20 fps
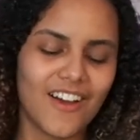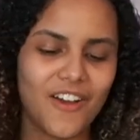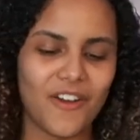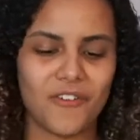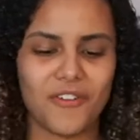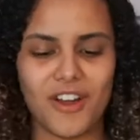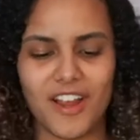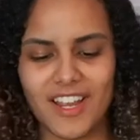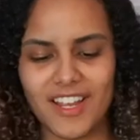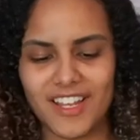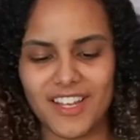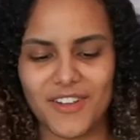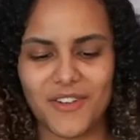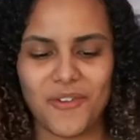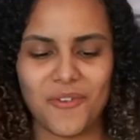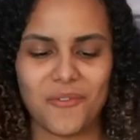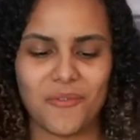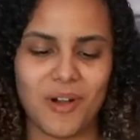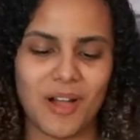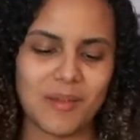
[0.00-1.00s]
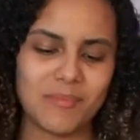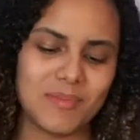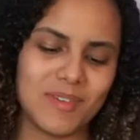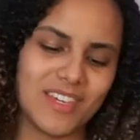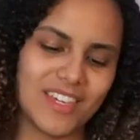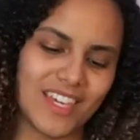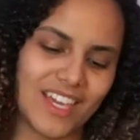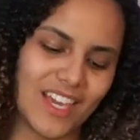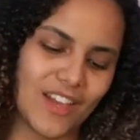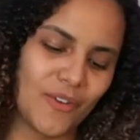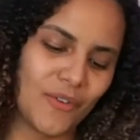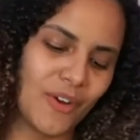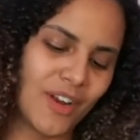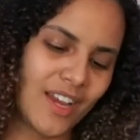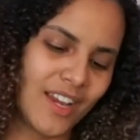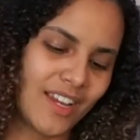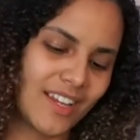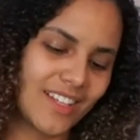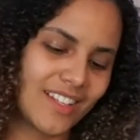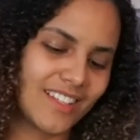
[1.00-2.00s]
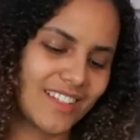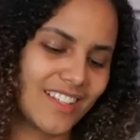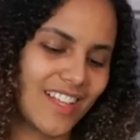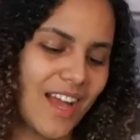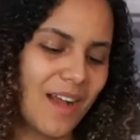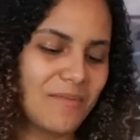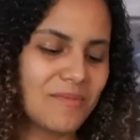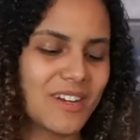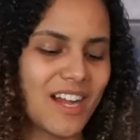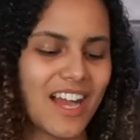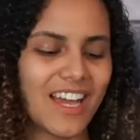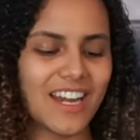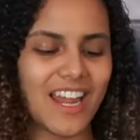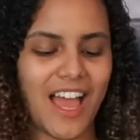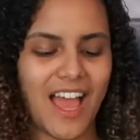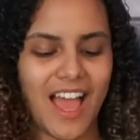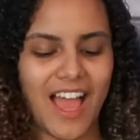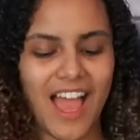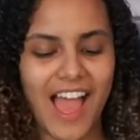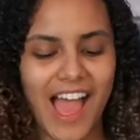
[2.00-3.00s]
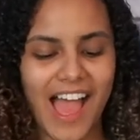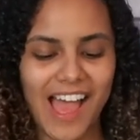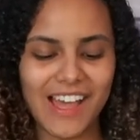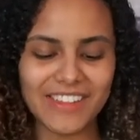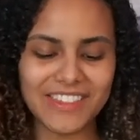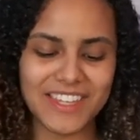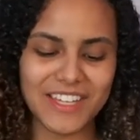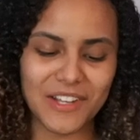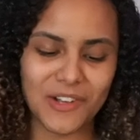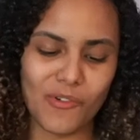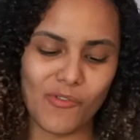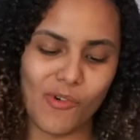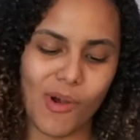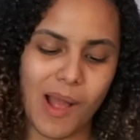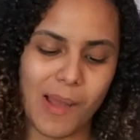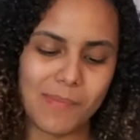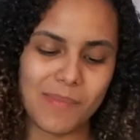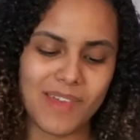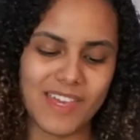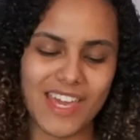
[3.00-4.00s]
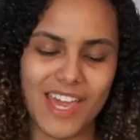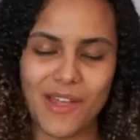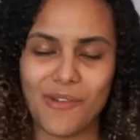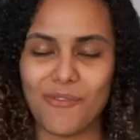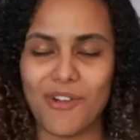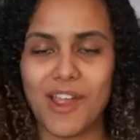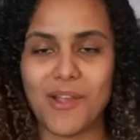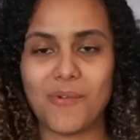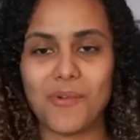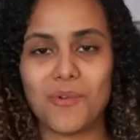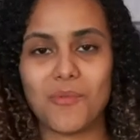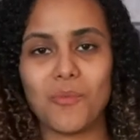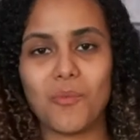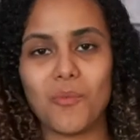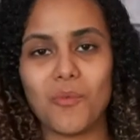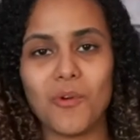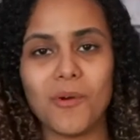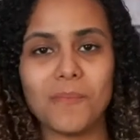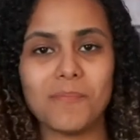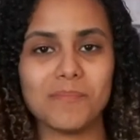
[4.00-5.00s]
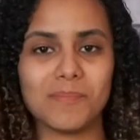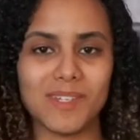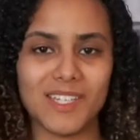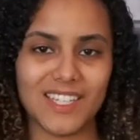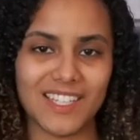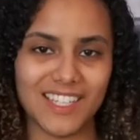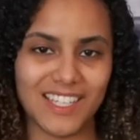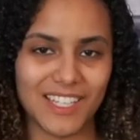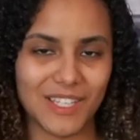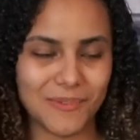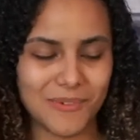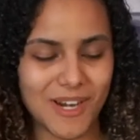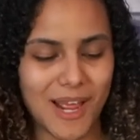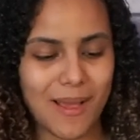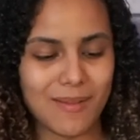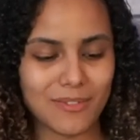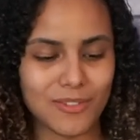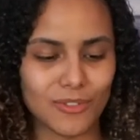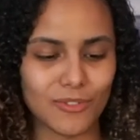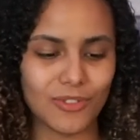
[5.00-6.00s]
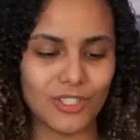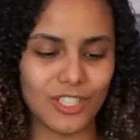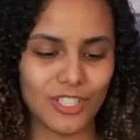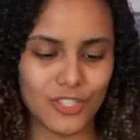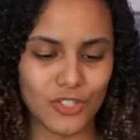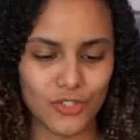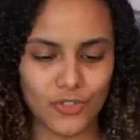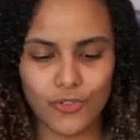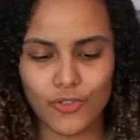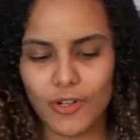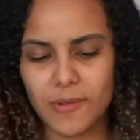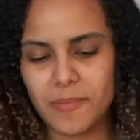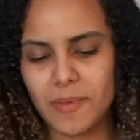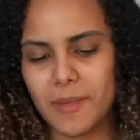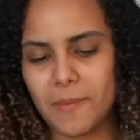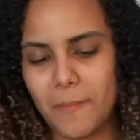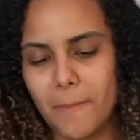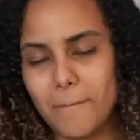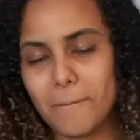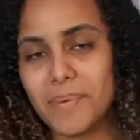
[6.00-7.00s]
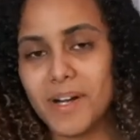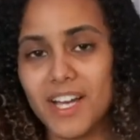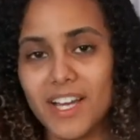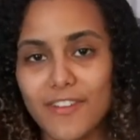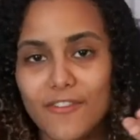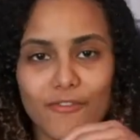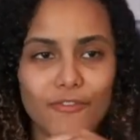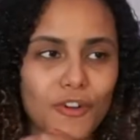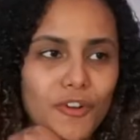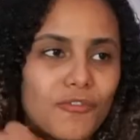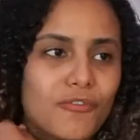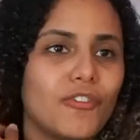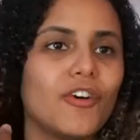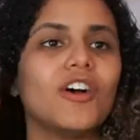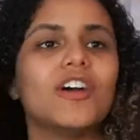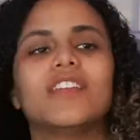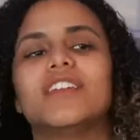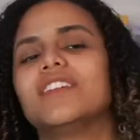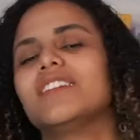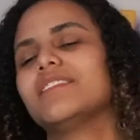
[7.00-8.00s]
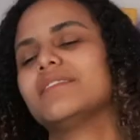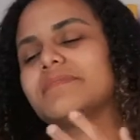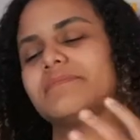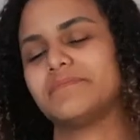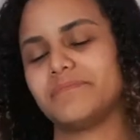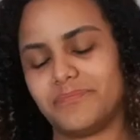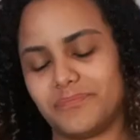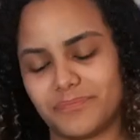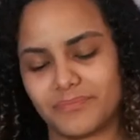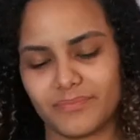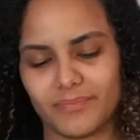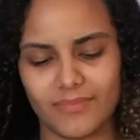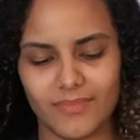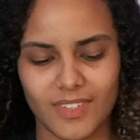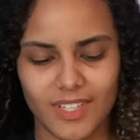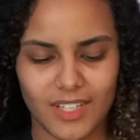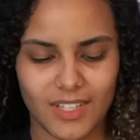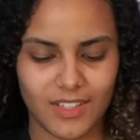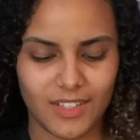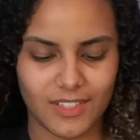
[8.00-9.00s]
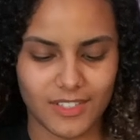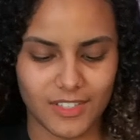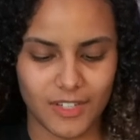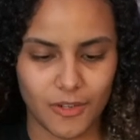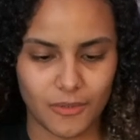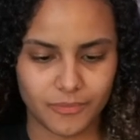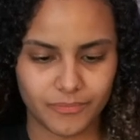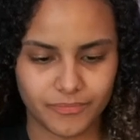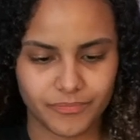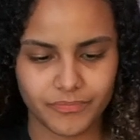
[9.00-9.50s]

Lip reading: All right, YPK Ray. I think YPK Ray would whoop me. He would absolutely destroy me. But for fun, let's go.